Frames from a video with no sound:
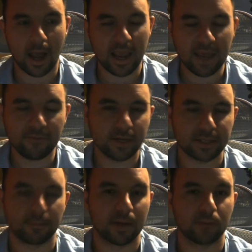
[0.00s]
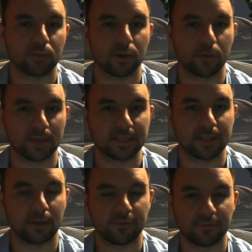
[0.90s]
even as a meta player
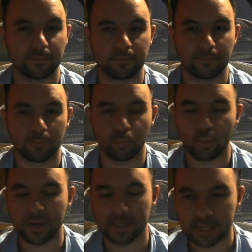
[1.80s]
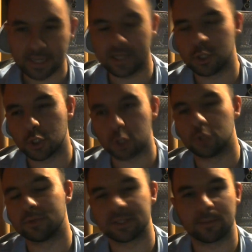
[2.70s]
myself, we need to
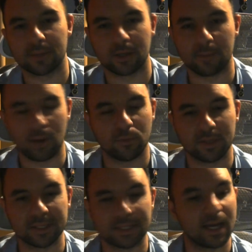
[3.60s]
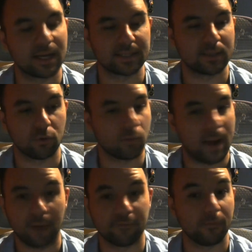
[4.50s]
do something about these decks that are
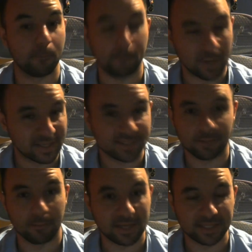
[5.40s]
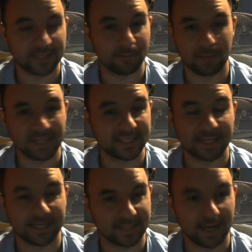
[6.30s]
around for months and months and months
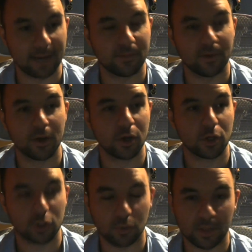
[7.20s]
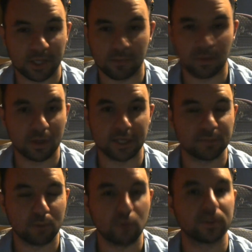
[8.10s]
at a time, to where the community is
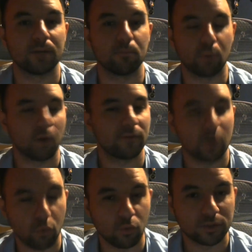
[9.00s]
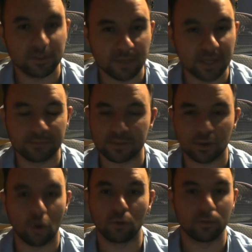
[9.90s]
posting barfing horse memes
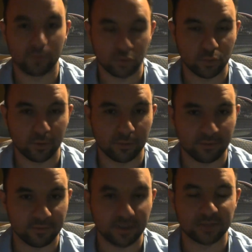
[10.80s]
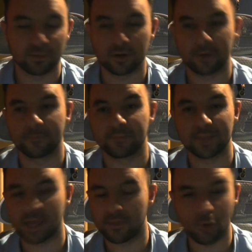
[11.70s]
all over Twitter and Facebook
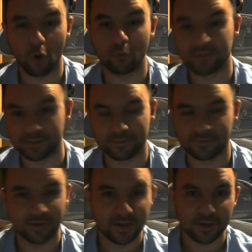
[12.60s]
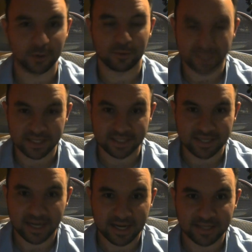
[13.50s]
in the hopes of, you know, seeing
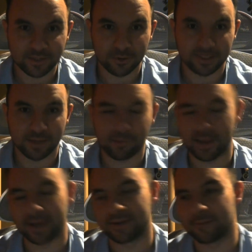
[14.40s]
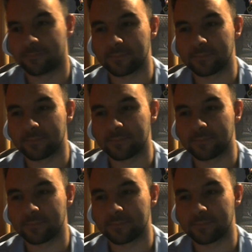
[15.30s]
Snake Eyes cards get banned.